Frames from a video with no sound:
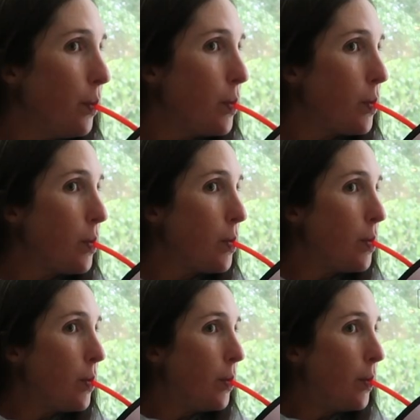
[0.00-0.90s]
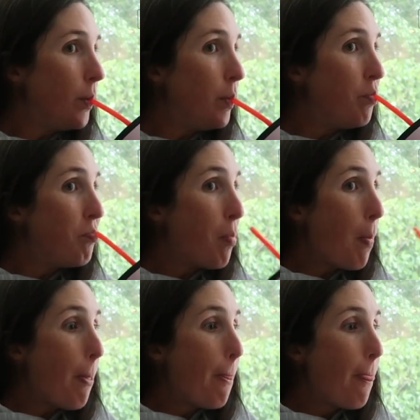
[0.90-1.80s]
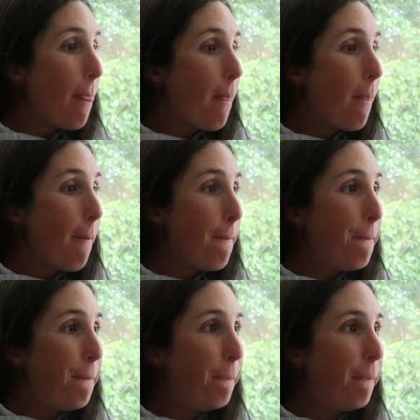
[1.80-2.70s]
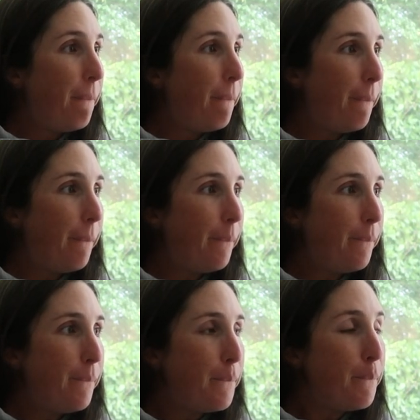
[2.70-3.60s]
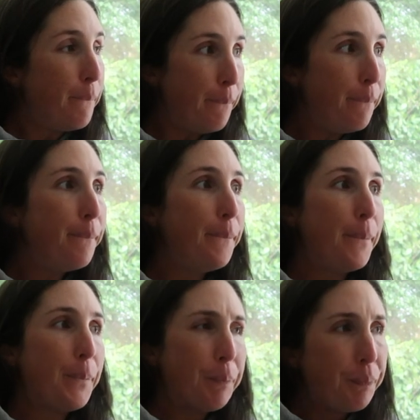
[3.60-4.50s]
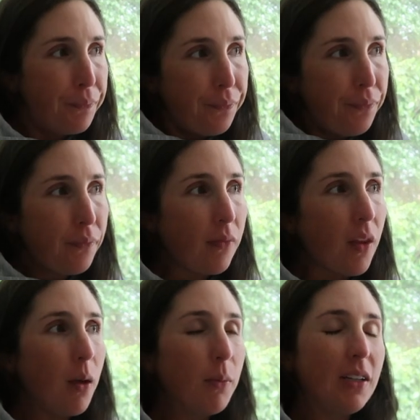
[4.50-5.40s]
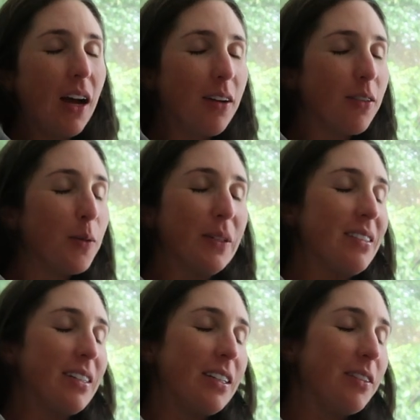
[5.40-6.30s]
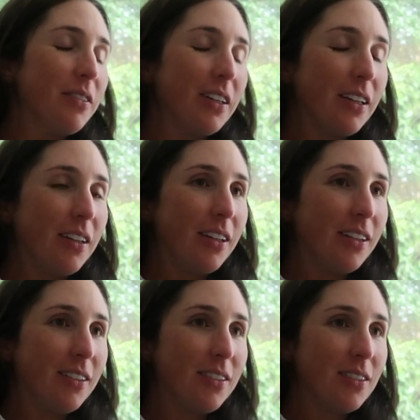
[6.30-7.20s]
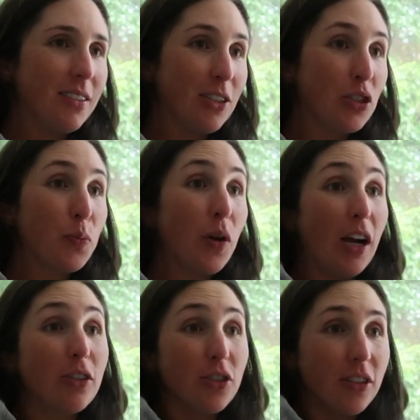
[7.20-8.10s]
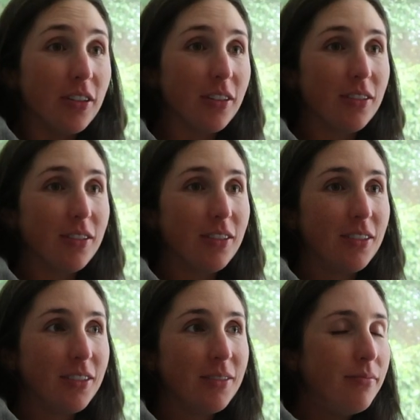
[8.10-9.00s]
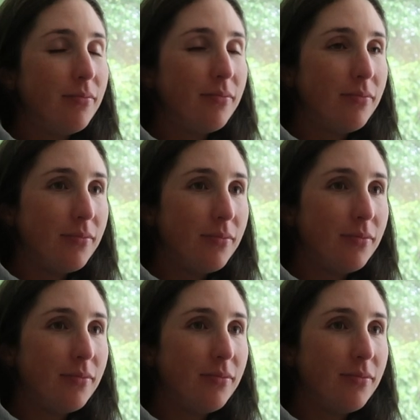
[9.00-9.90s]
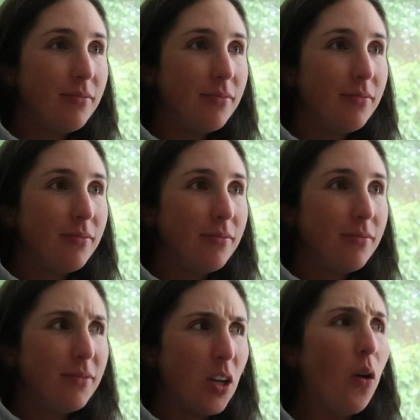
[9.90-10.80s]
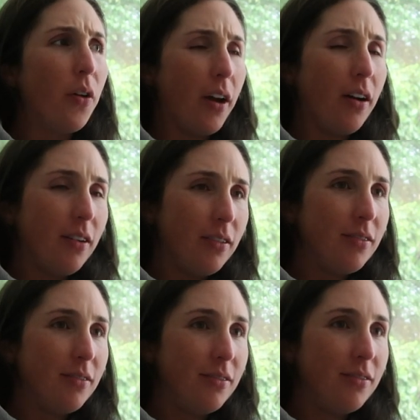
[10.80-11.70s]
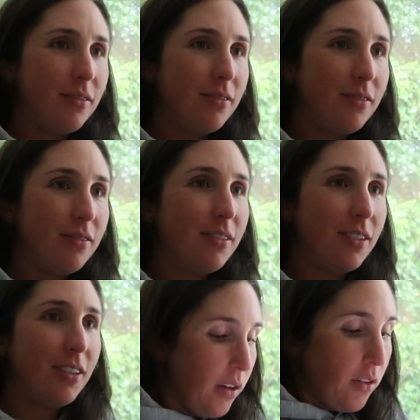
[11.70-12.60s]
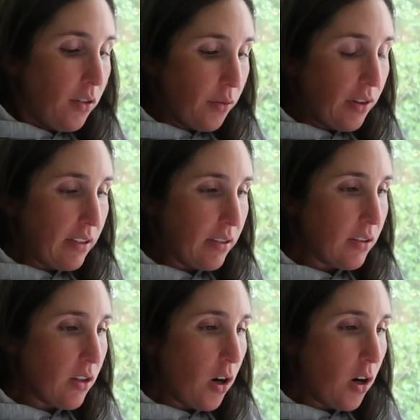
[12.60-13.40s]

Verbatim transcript: is there like significant pressure down there? Mm-hmm. I mean, I don't know what significant is. There's is there, pressure. There's pressure. More so than yesterday. Oh, yeah. You know, this is the